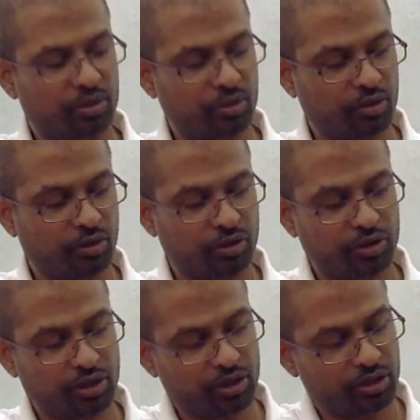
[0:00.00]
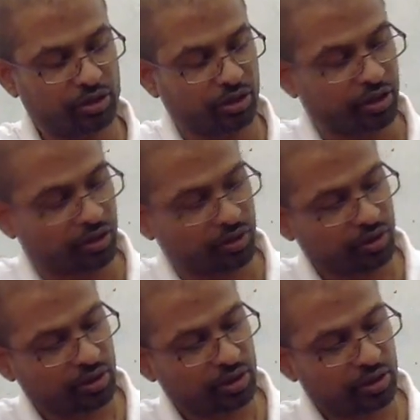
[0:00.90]
So you're going to see here it is
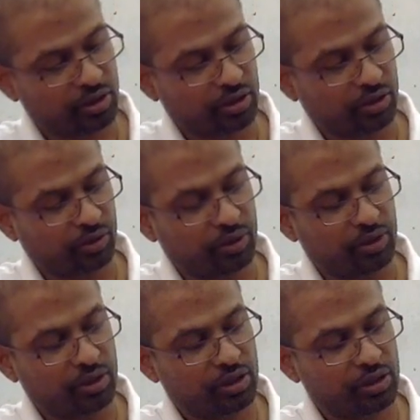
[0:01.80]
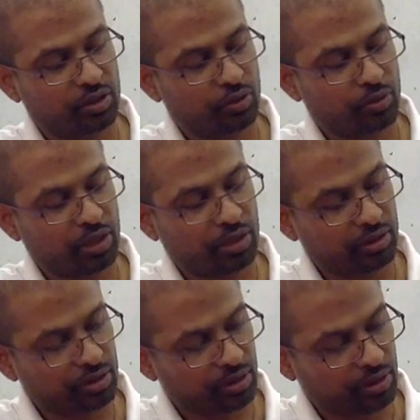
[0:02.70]
3 series 2
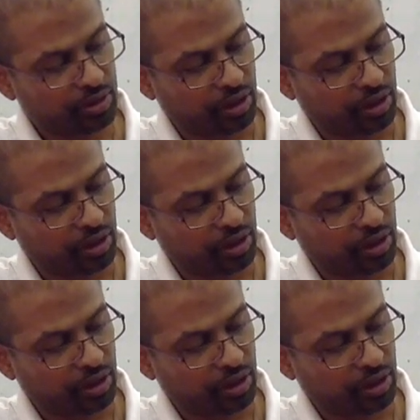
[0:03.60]
panels